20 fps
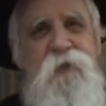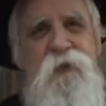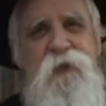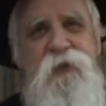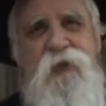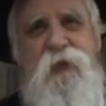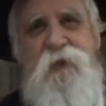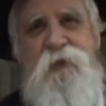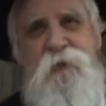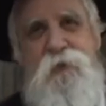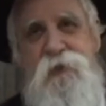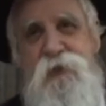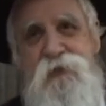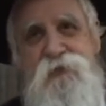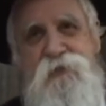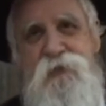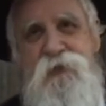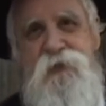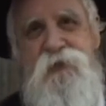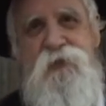
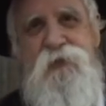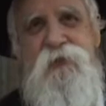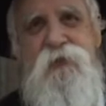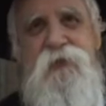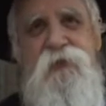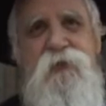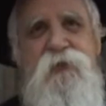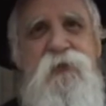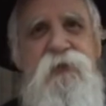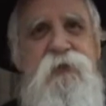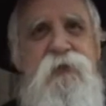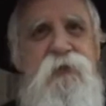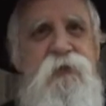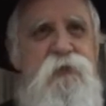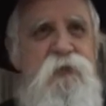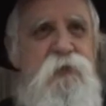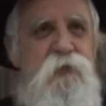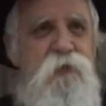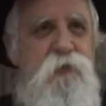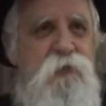unquestioned,
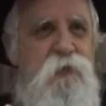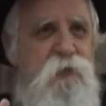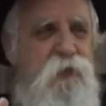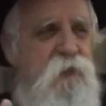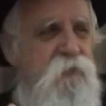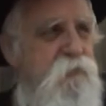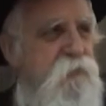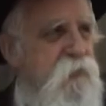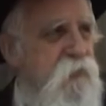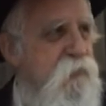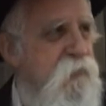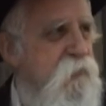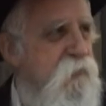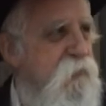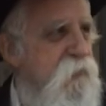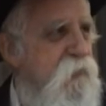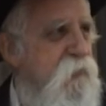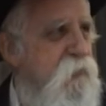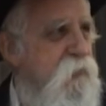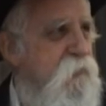and your gift
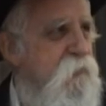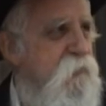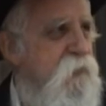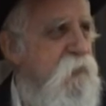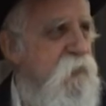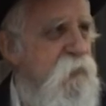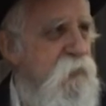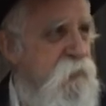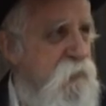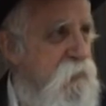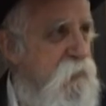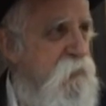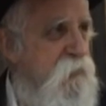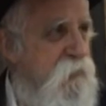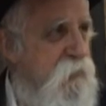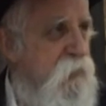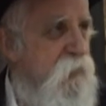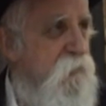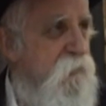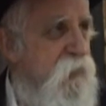to the
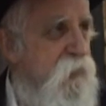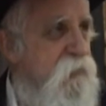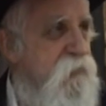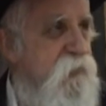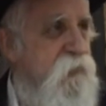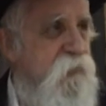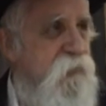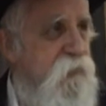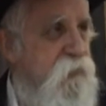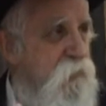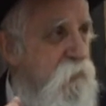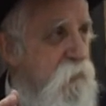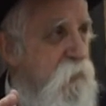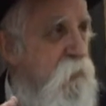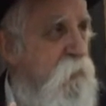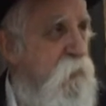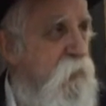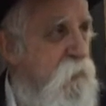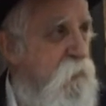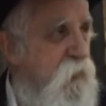generations has
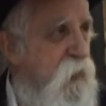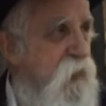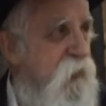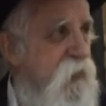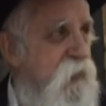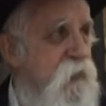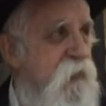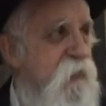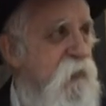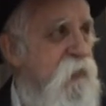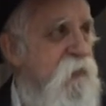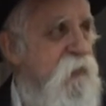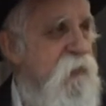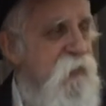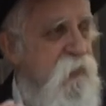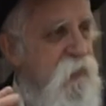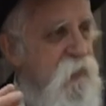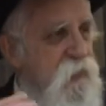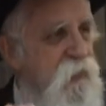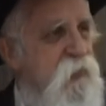already been made, and
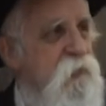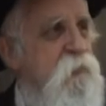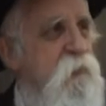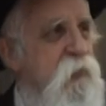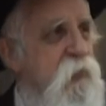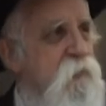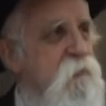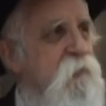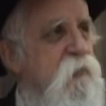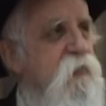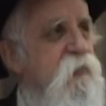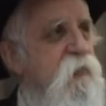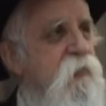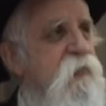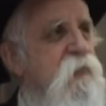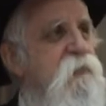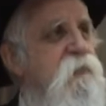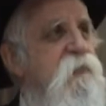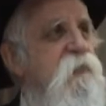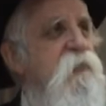it's being
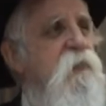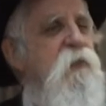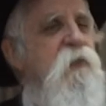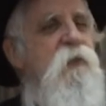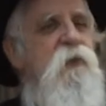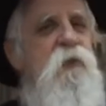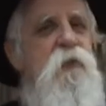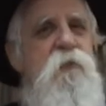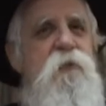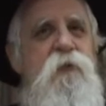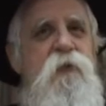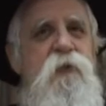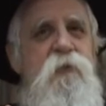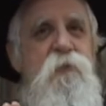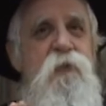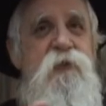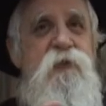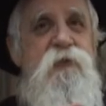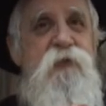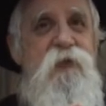realized. Although you
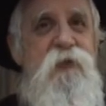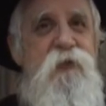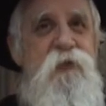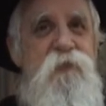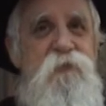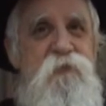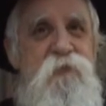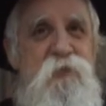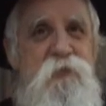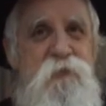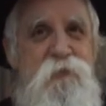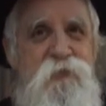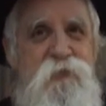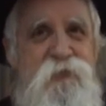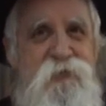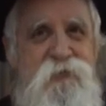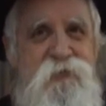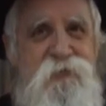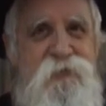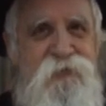mustn't interfere with
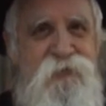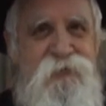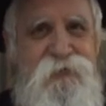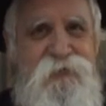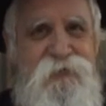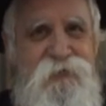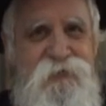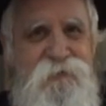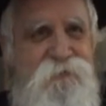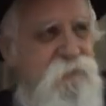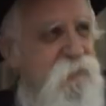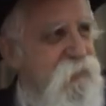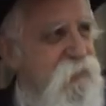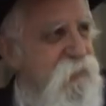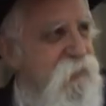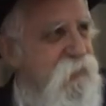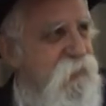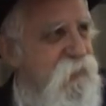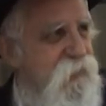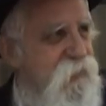this
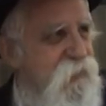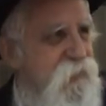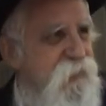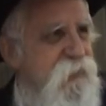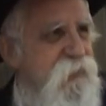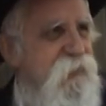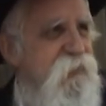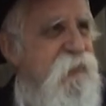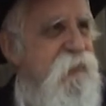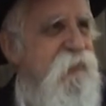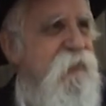particular Indian,